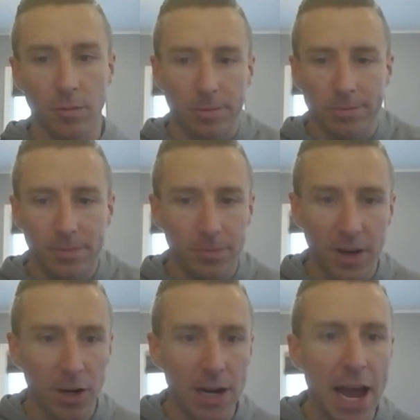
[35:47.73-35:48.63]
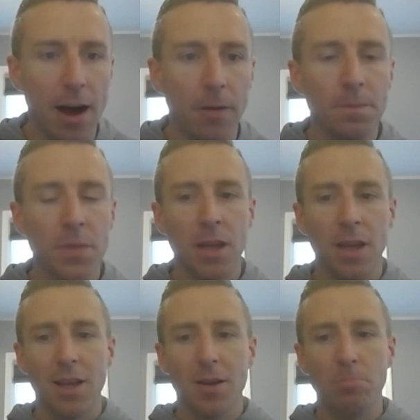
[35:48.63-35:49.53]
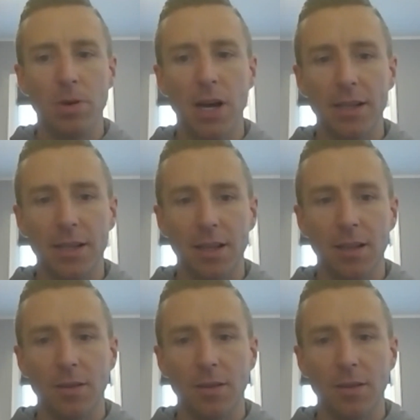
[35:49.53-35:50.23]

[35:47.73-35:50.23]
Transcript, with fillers: we'll figure it out but